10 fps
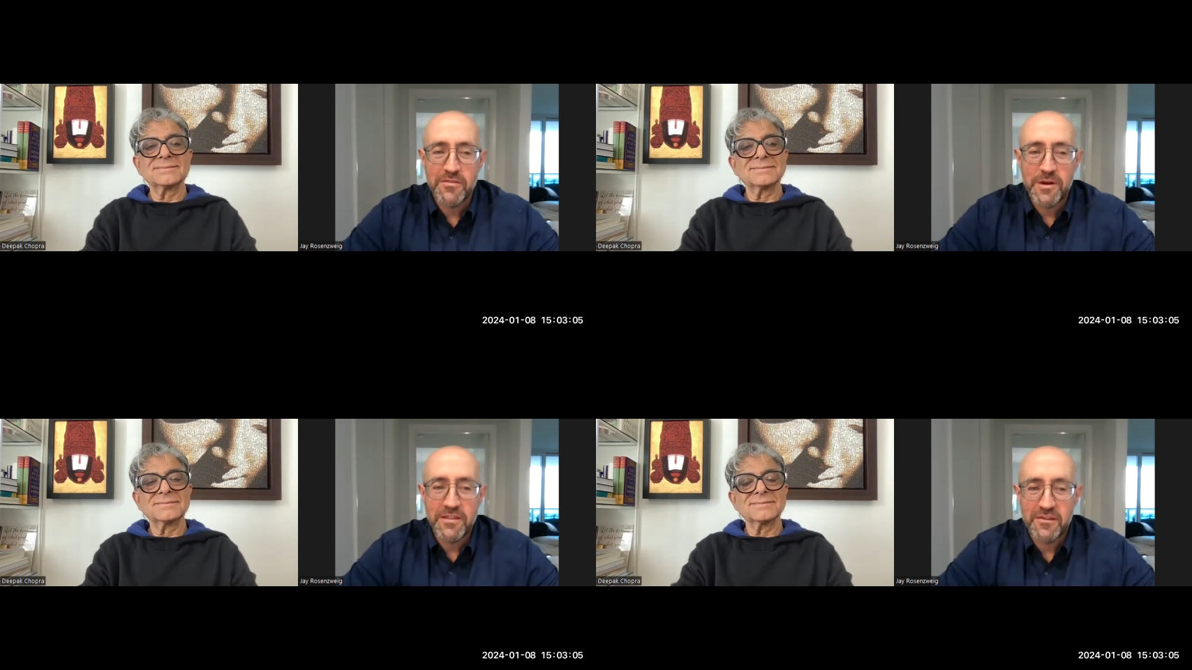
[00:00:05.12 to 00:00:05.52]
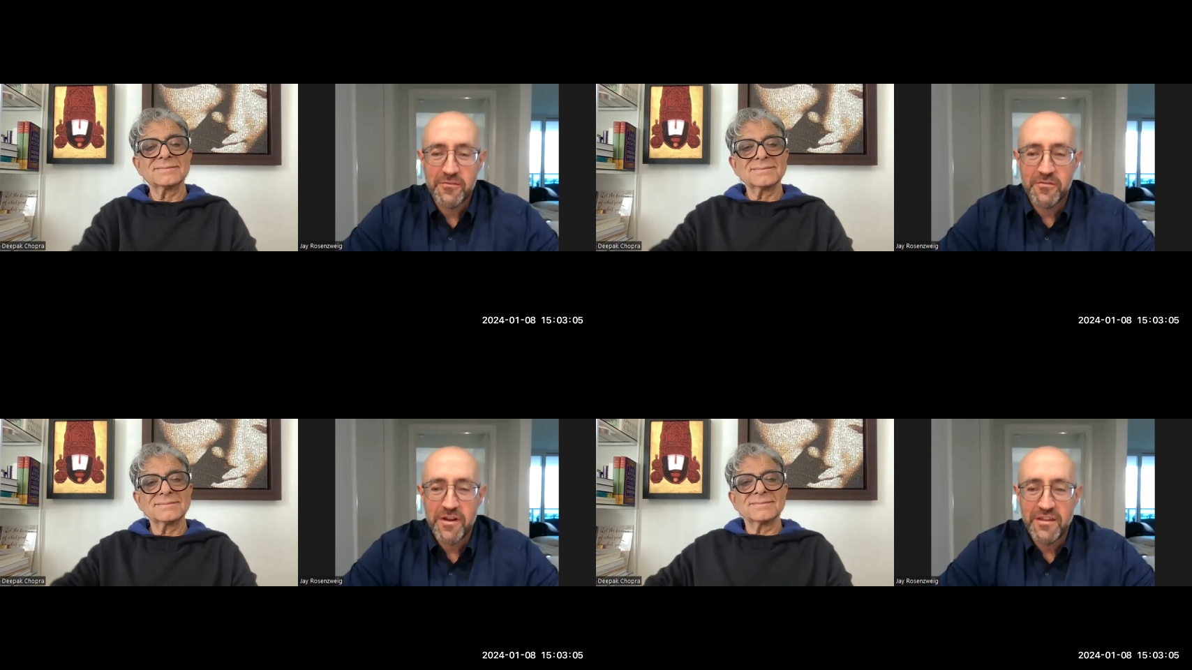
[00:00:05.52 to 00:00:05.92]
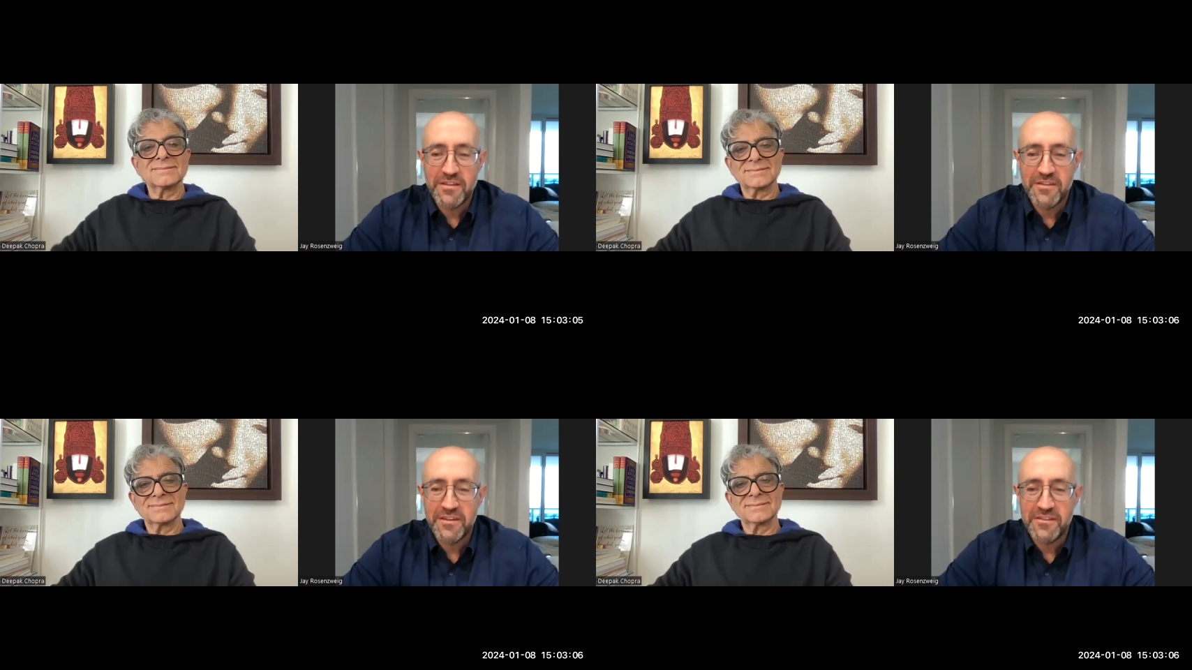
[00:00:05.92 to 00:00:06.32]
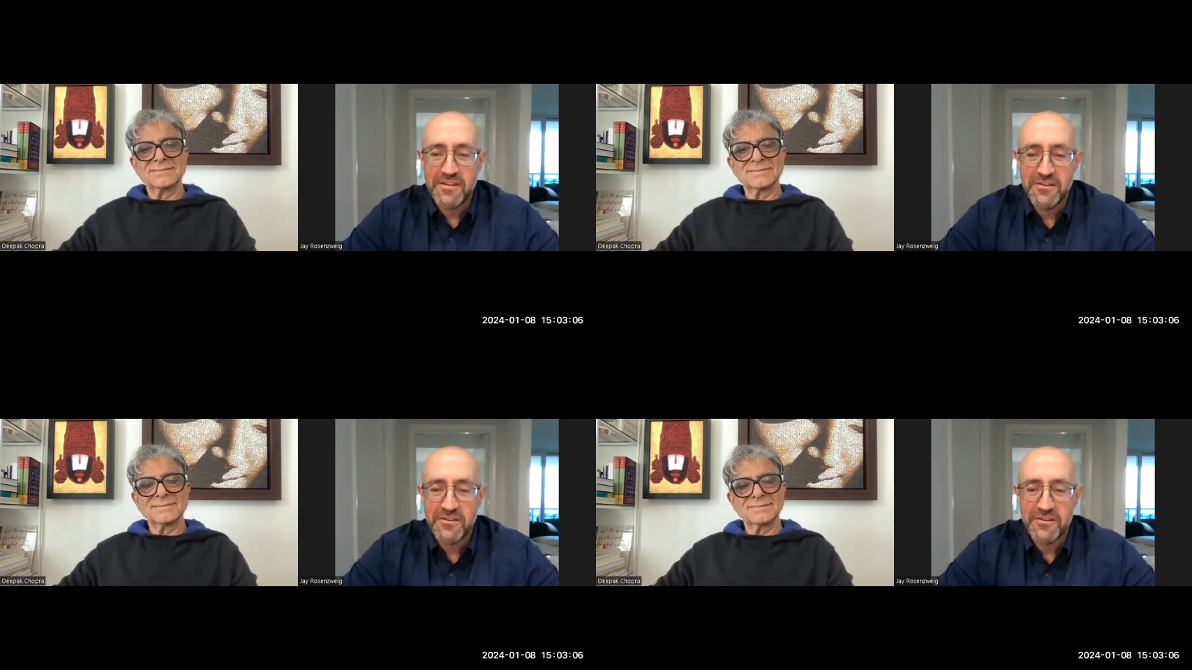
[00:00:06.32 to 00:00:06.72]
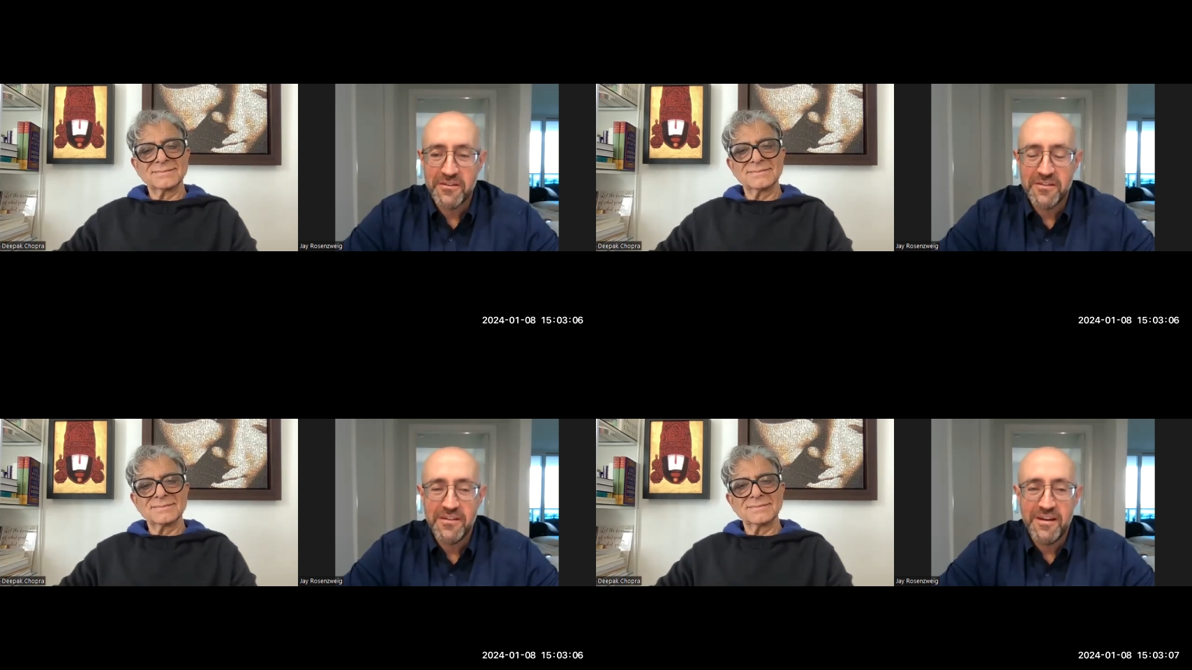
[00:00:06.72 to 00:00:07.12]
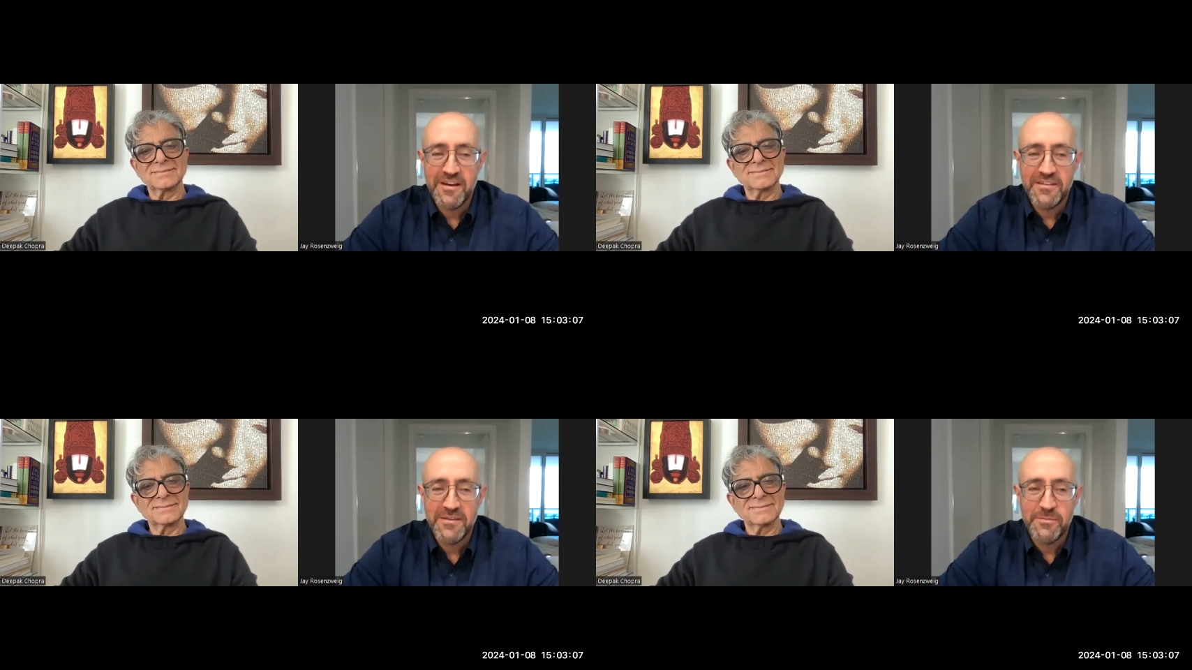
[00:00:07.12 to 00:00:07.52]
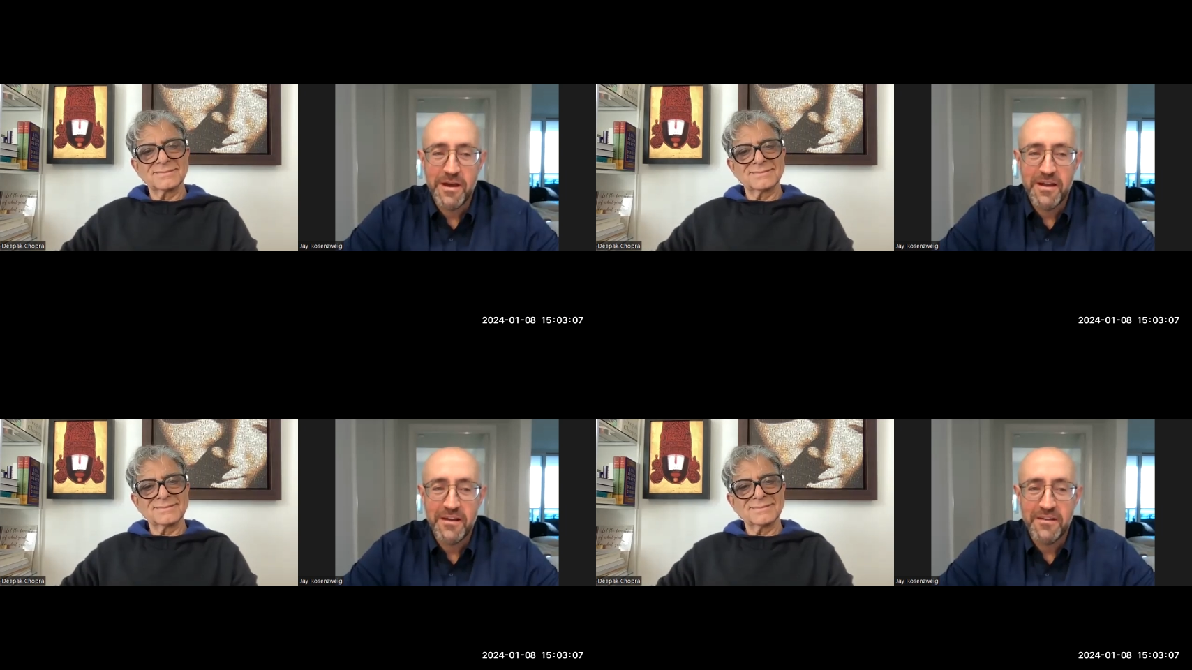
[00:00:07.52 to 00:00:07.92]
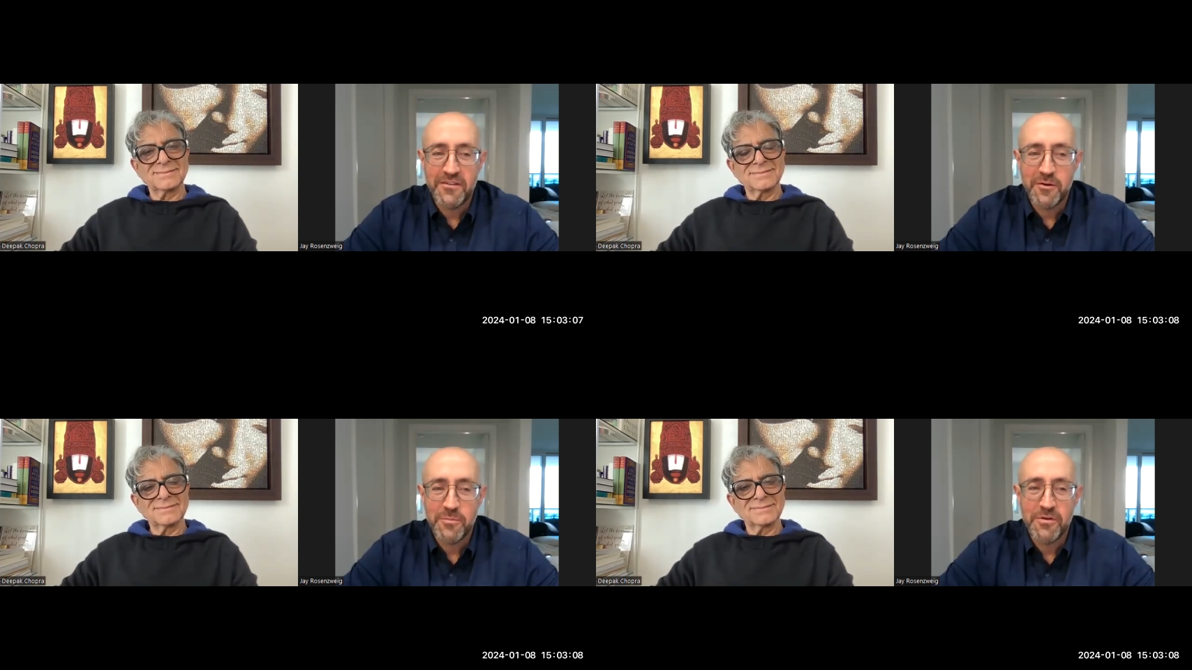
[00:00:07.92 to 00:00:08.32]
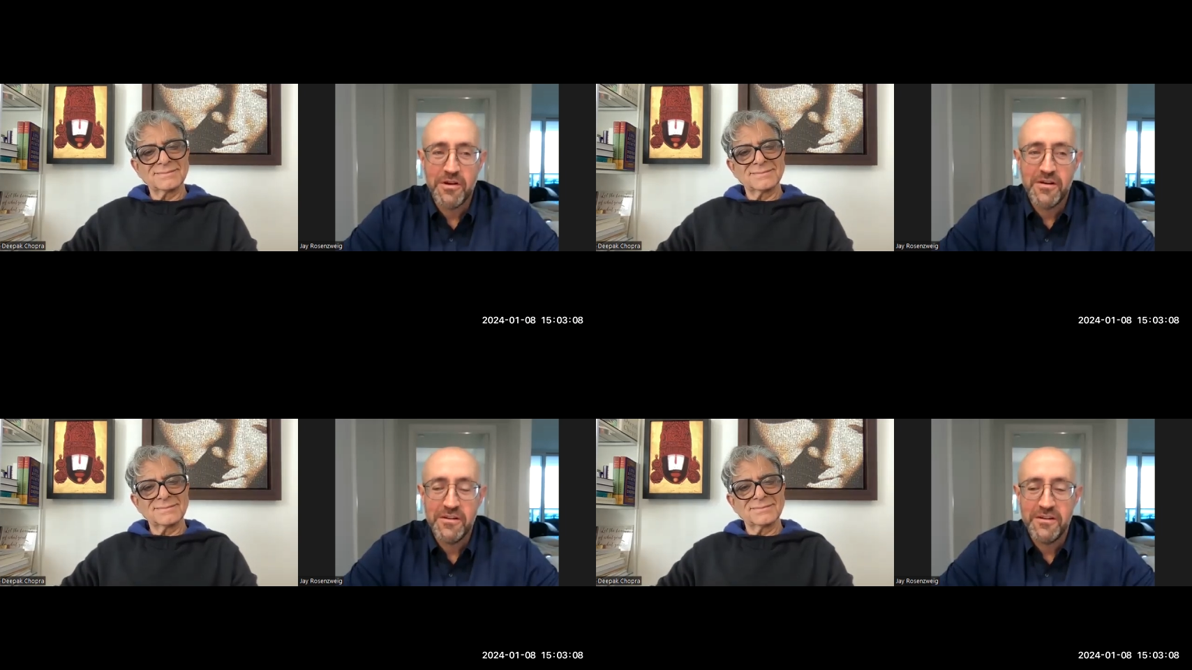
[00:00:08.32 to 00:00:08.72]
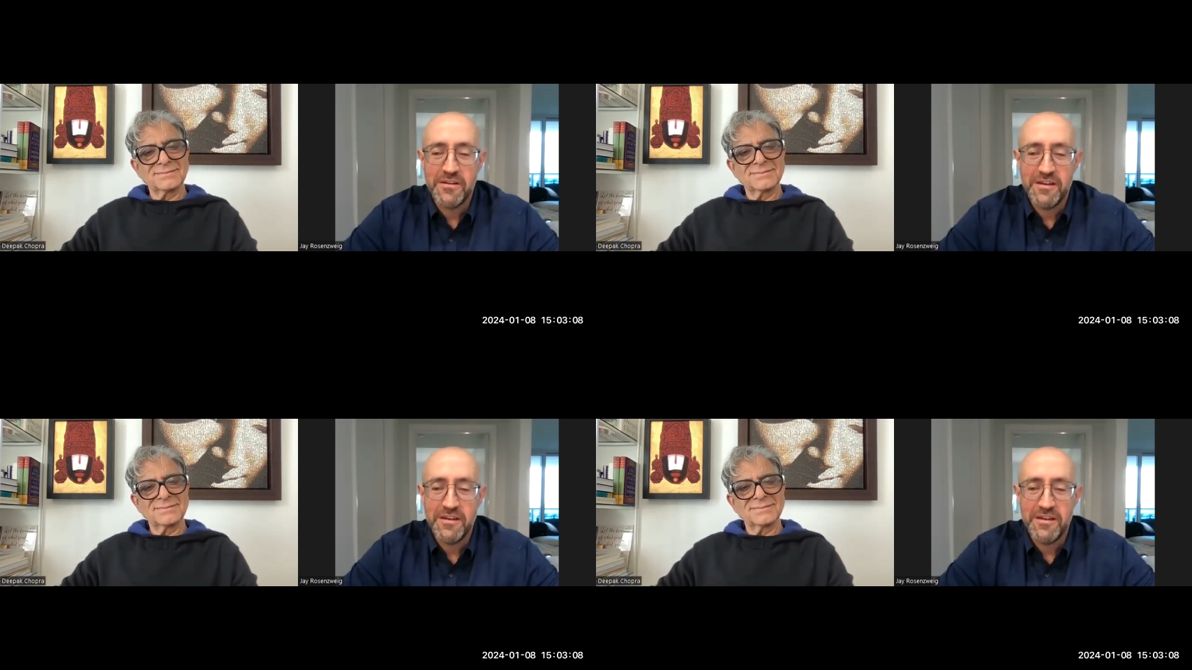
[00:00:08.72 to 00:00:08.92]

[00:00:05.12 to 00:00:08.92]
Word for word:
Speaker 1: with my dear friend and teacher, uh, Deepak Chopra.